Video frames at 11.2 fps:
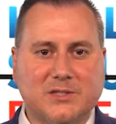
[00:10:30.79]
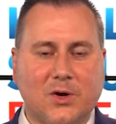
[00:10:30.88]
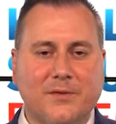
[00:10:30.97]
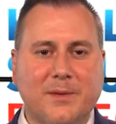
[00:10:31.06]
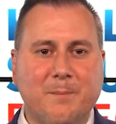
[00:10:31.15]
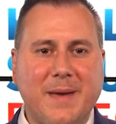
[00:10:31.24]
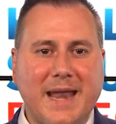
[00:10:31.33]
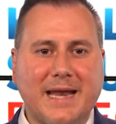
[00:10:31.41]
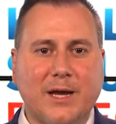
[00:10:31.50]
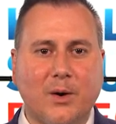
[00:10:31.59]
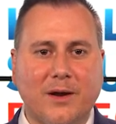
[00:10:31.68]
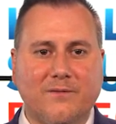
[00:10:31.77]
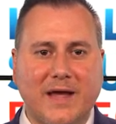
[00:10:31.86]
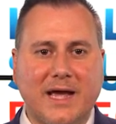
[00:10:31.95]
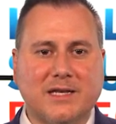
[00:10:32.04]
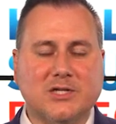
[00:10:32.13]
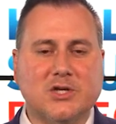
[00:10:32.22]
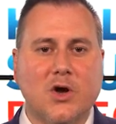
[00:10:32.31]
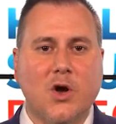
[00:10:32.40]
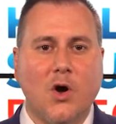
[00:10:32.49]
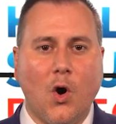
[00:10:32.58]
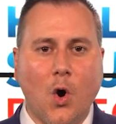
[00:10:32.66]
It's called the Medicare Advantage
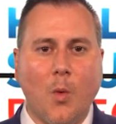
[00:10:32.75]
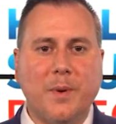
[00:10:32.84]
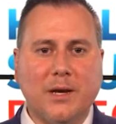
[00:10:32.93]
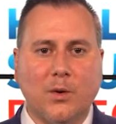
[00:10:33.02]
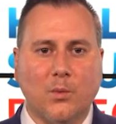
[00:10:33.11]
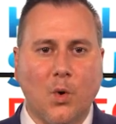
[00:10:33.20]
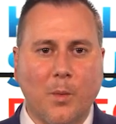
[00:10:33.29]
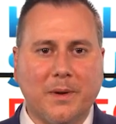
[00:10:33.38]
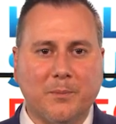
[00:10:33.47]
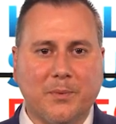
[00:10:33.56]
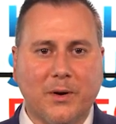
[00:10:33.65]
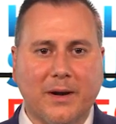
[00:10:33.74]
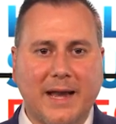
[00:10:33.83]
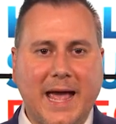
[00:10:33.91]
Open Enrollment Period.